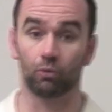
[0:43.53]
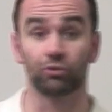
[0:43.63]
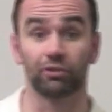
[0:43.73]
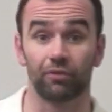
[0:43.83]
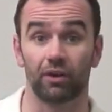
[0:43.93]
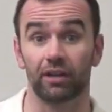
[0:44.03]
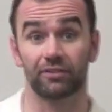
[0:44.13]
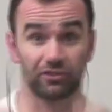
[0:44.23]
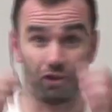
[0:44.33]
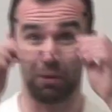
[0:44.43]
would advise
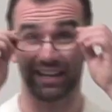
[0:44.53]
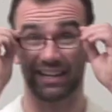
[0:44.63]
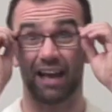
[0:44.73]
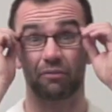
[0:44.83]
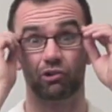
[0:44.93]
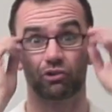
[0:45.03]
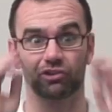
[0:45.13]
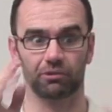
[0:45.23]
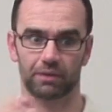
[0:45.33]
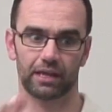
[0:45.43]
you to go back and have a look
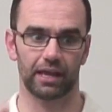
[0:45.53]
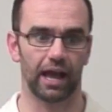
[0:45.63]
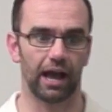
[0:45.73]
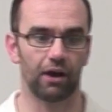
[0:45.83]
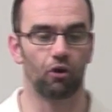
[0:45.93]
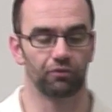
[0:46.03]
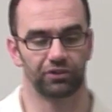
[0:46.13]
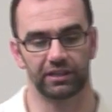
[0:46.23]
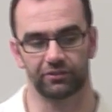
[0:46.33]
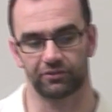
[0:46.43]
at them over
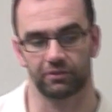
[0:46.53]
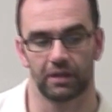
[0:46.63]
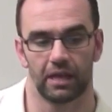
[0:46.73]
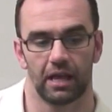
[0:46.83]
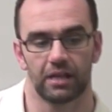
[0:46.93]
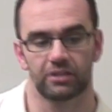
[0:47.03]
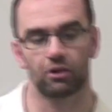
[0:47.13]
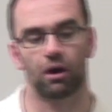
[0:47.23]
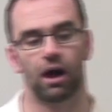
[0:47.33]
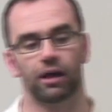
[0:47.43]
the Easter.
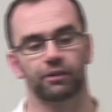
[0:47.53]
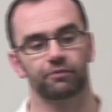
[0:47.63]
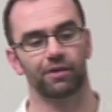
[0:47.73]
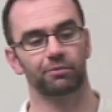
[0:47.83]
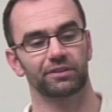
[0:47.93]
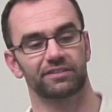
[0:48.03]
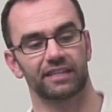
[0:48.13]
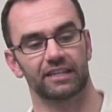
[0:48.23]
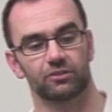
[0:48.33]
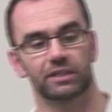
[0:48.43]
So on February the
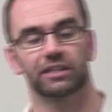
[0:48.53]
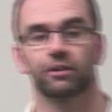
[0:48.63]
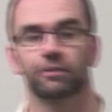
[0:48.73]
6th, we did